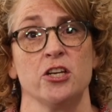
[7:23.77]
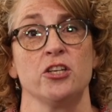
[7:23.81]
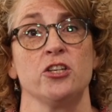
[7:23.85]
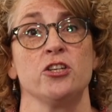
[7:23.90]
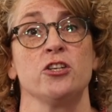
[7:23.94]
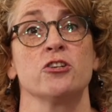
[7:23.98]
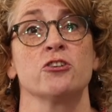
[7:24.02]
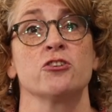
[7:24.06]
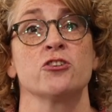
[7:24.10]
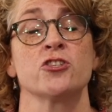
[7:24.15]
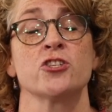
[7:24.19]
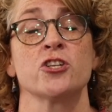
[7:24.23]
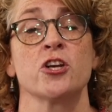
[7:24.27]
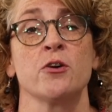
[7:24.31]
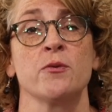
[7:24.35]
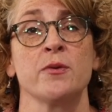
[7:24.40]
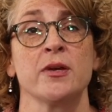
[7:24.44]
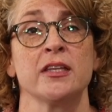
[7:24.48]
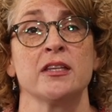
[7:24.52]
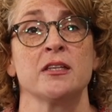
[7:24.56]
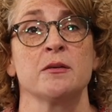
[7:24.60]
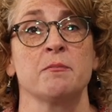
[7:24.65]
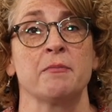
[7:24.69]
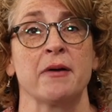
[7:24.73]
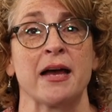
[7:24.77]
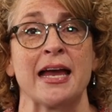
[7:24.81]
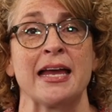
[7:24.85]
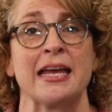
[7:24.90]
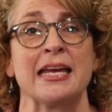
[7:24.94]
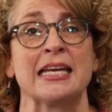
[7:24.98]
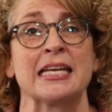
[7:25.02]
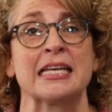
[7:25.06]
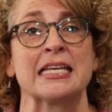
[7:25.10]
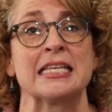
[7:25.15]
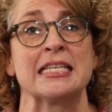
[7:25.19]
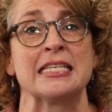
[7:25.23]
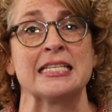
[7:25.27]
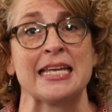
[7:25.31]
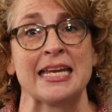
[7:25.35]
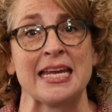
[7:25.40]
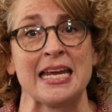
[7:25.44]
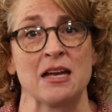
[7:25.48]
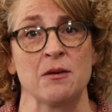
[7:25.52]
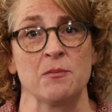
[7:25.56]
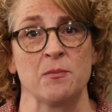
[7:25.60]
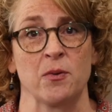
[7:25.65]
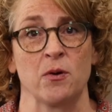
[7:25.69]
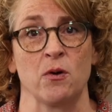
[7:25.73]
You're showing them by
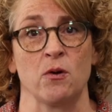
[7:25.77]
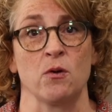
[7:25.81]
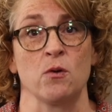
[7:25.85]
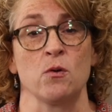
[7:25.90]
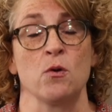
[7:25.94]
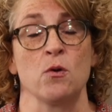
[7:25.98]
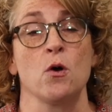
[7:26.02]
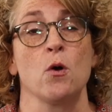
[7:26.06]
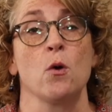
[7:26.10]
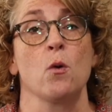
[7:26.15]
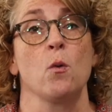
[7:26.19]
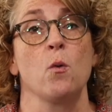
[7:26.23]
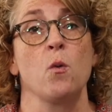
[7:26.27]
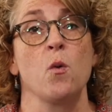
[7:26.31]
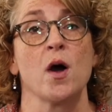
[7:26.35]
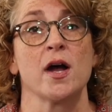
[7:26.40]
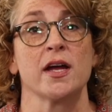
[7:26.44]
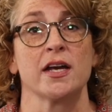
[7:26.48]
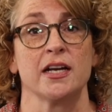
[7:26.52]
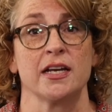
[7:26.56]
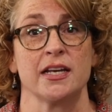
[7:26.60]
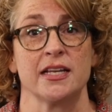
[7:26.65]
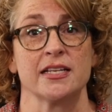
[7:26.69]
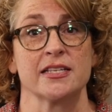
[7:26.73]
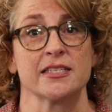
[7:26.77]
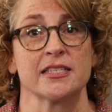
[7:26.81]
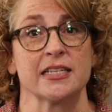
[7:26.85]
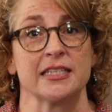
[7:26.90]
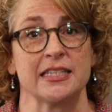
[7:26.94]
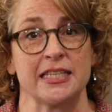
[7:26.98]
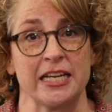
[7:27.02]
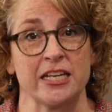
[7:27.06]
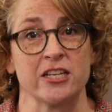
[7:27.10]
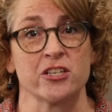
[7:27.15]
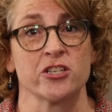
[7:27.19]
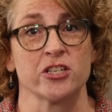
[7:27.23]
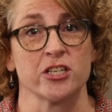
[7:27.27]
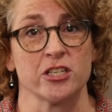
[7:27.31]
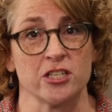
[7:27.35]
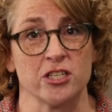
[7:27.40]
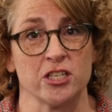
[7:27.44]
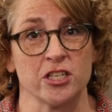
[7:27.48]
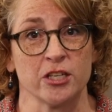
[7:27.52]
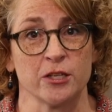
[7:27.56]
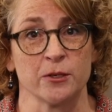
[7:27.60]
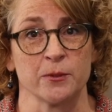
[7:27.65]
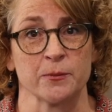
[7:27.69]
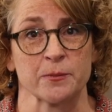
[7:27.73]
example what it is that they should
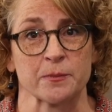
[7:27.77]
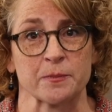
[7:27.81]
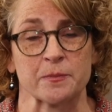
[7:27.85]
do.